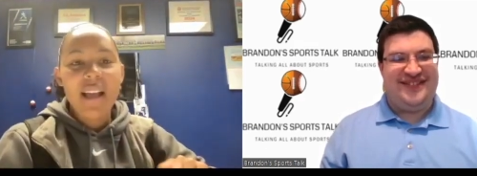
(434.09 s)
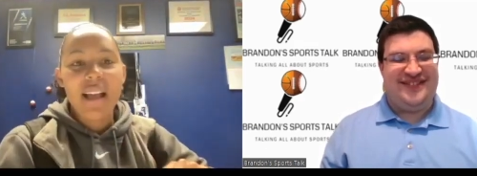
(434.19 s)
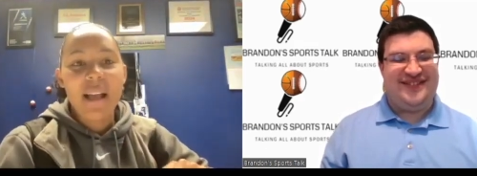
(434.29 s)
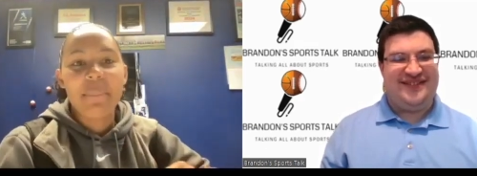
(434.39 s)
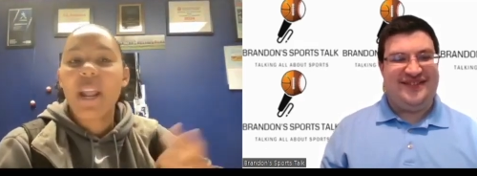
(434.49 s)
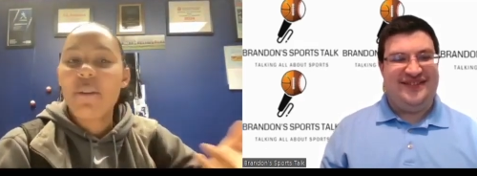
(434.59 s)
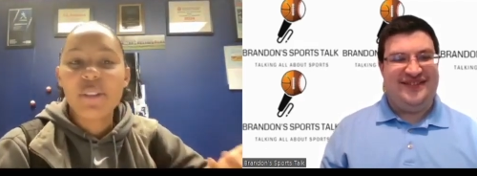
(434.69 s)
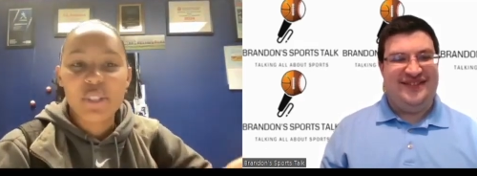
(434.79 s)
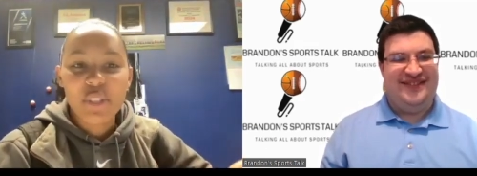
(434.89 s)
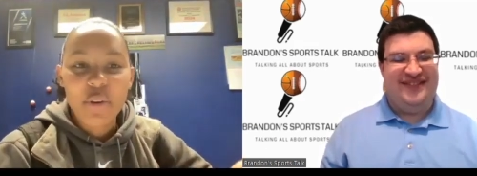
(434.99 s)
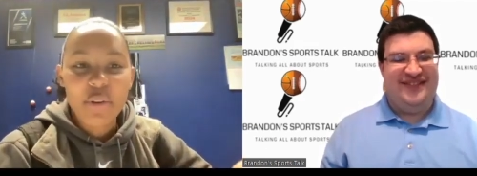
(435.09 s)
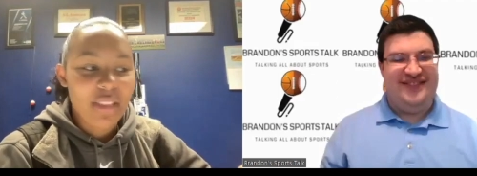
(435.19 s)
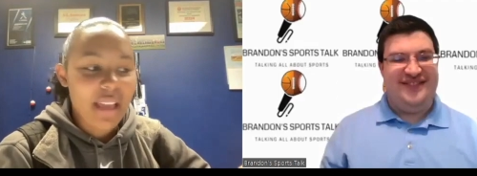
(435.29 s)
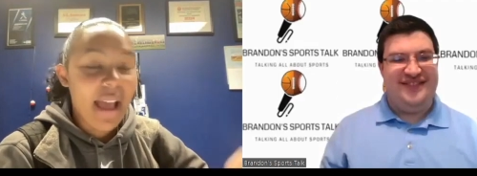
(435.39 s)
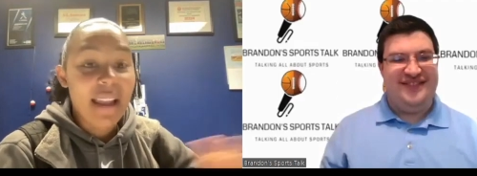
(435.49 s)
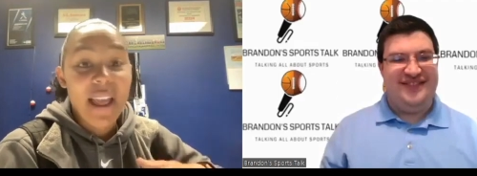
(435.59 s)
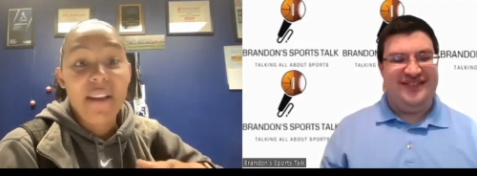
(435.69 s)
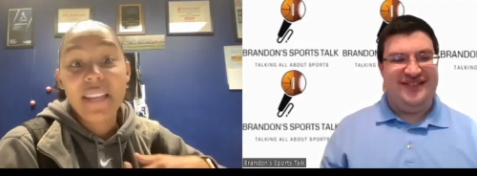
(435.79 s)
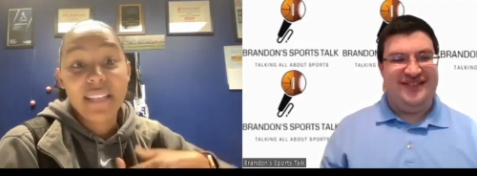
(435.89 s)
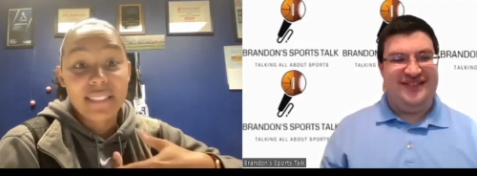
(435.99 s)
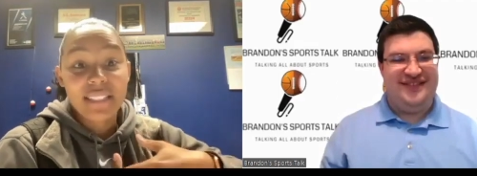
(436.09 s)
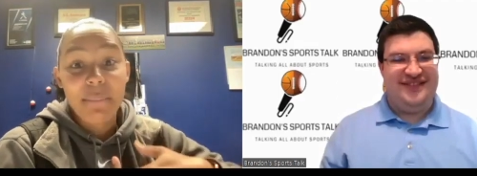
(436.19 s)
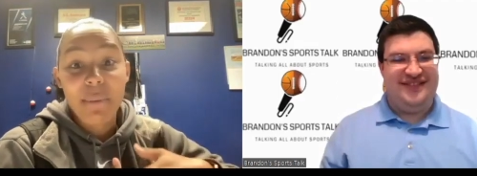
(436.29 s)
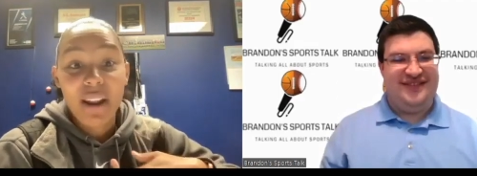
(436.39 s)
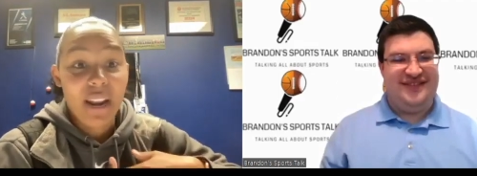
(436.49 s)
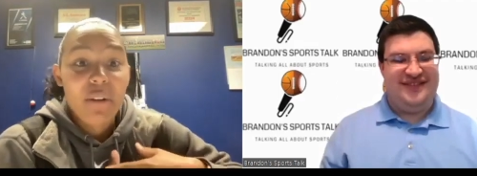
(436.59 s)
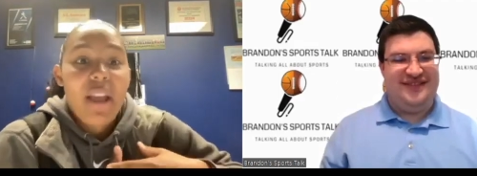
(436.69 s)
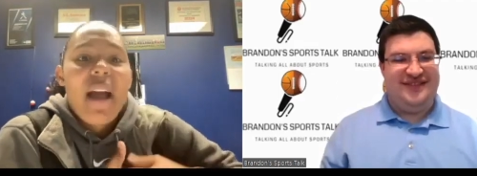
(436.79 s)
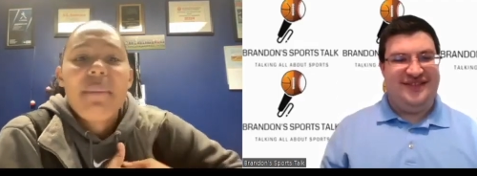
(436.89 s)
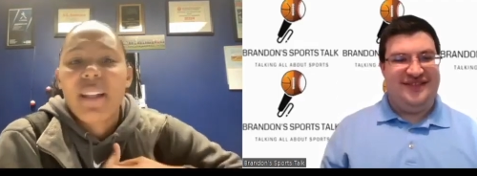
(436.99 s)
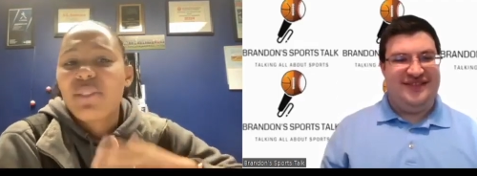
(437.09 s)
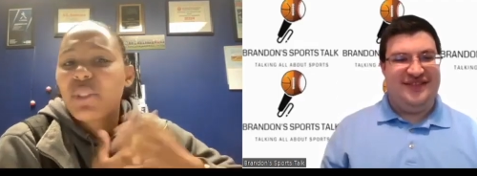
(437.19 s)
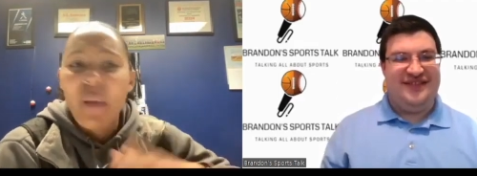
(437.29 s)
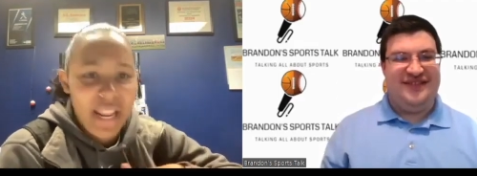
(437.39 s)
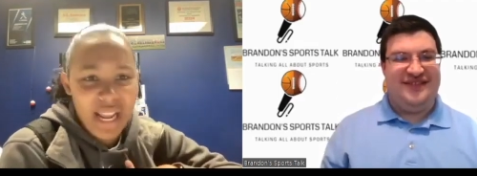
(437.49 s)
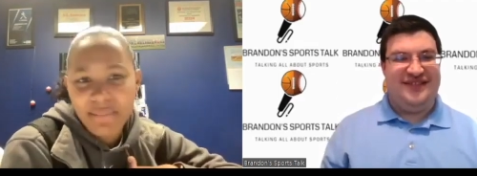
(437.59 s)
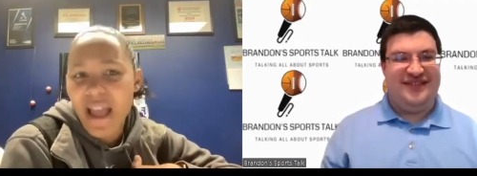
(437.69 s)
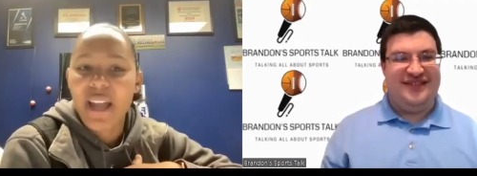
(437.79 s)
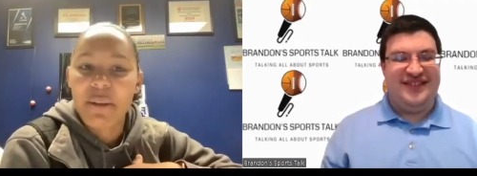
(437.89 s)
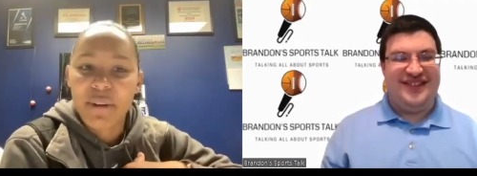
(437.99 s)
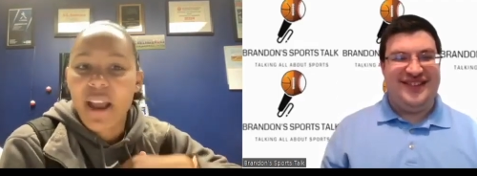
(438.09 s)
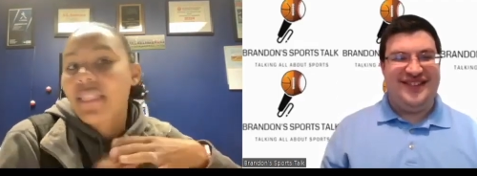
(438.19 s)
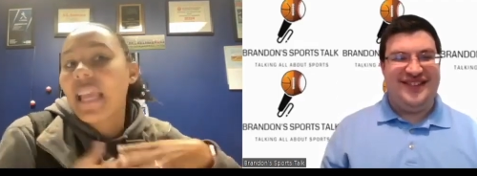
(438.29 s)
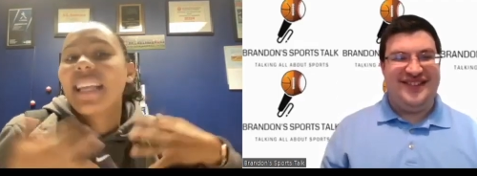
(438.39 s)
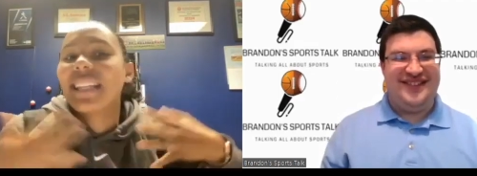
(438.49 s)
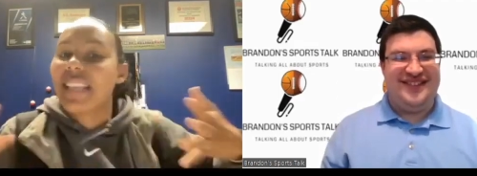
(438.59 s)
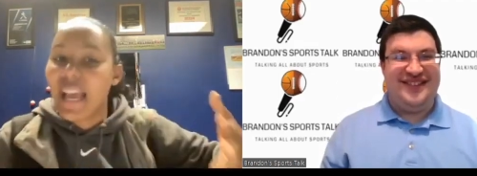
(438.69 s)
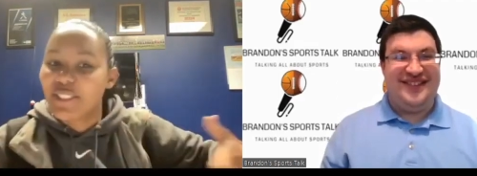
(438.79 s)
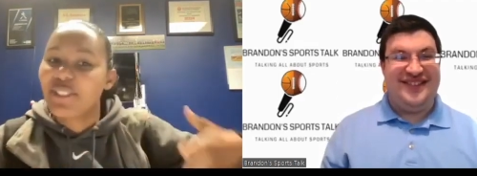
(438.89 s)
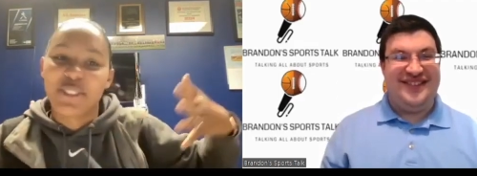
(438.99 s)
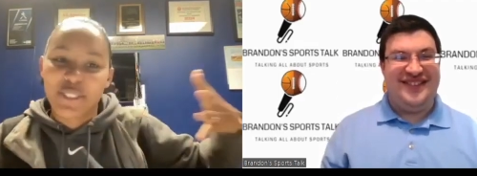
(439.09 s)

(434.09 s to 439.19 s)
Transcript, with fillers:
Speaker 1: And I always joke that now I get to step on it. I'm not sweating. I'm not out of breath. I get to actually just